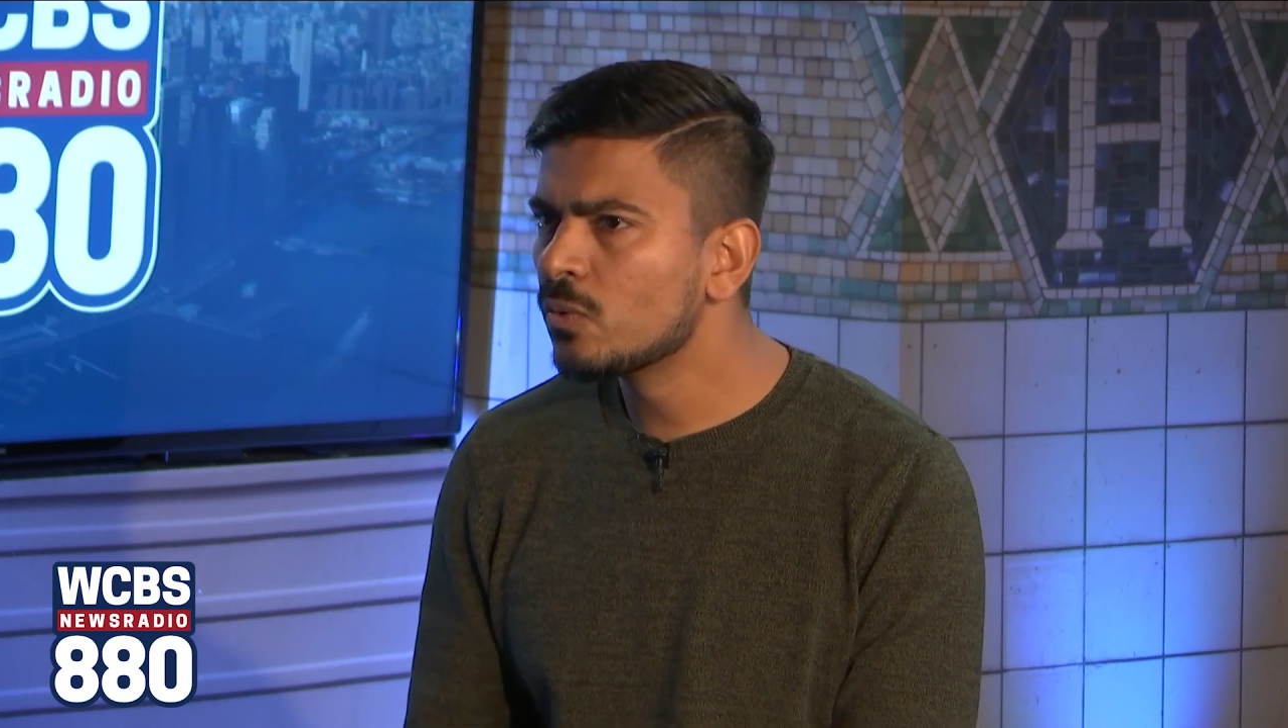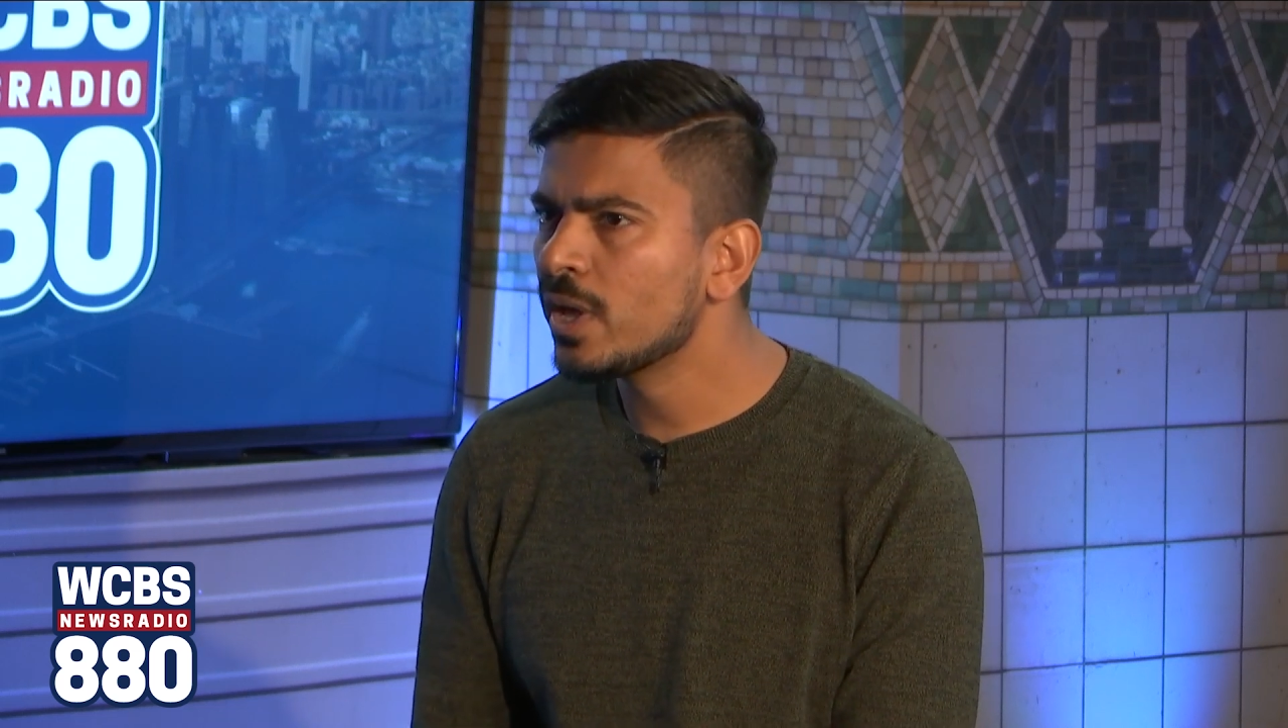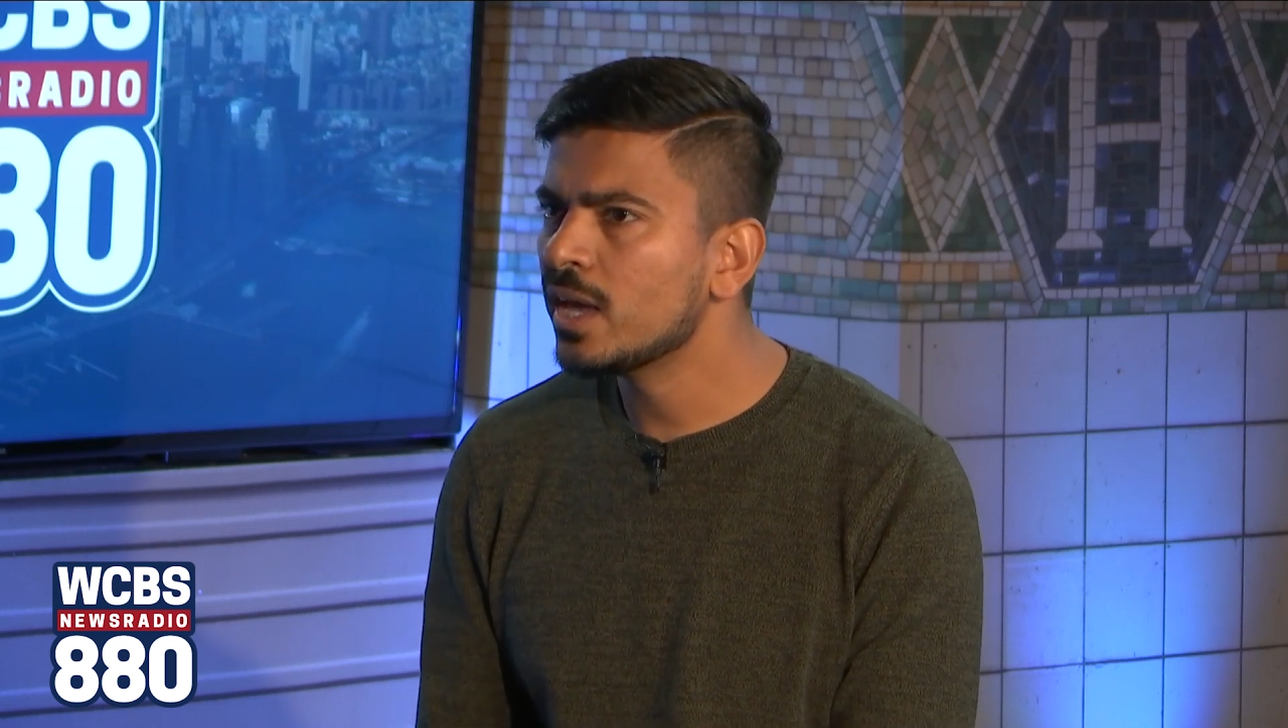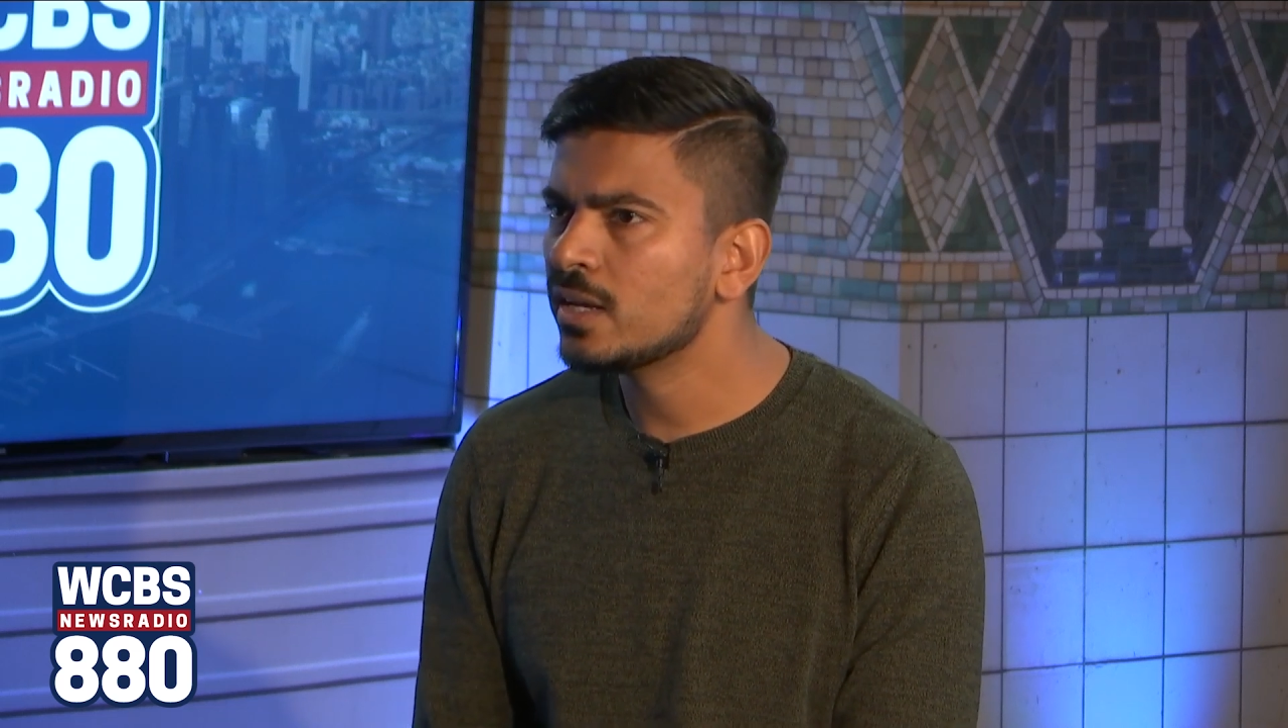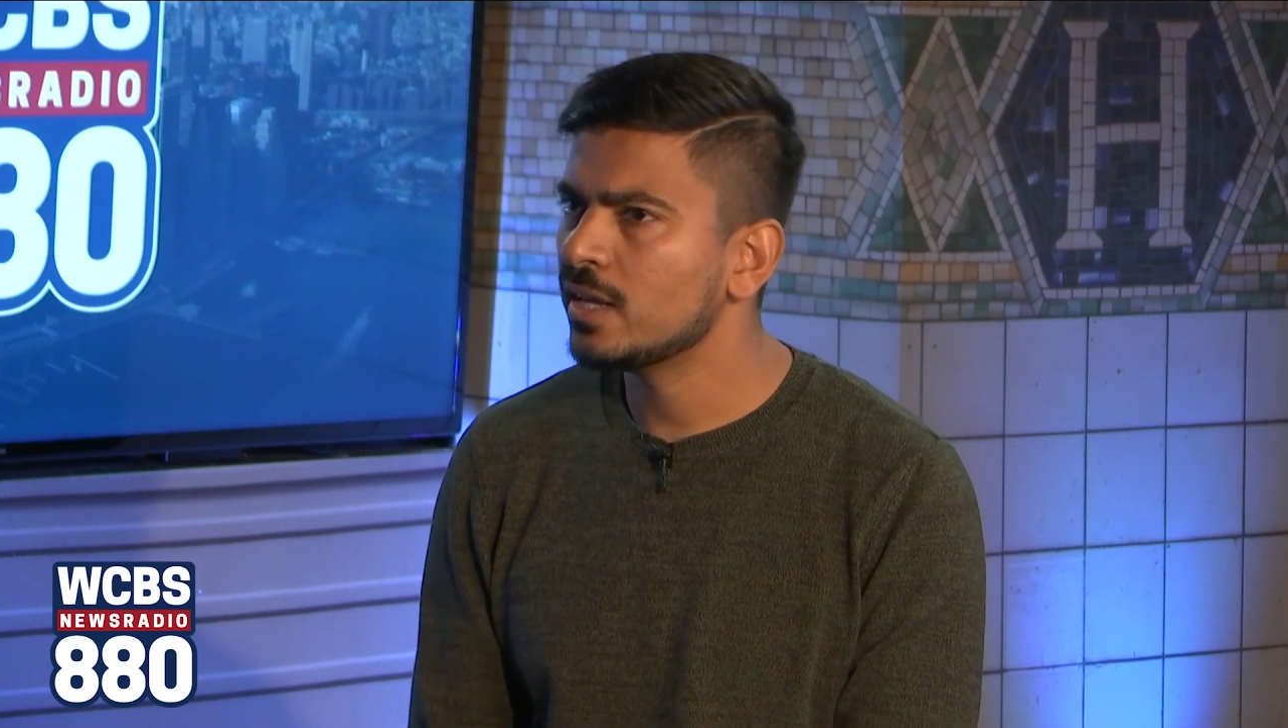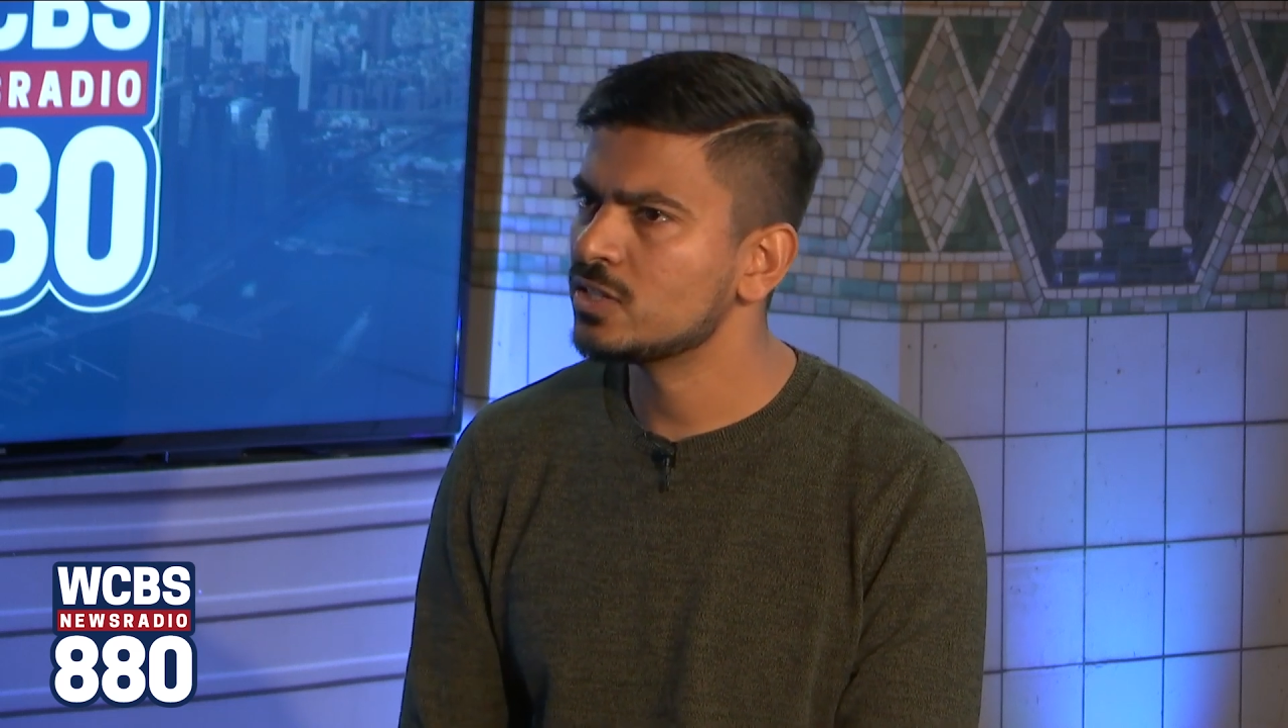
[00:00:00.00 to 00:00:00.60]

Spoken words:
rate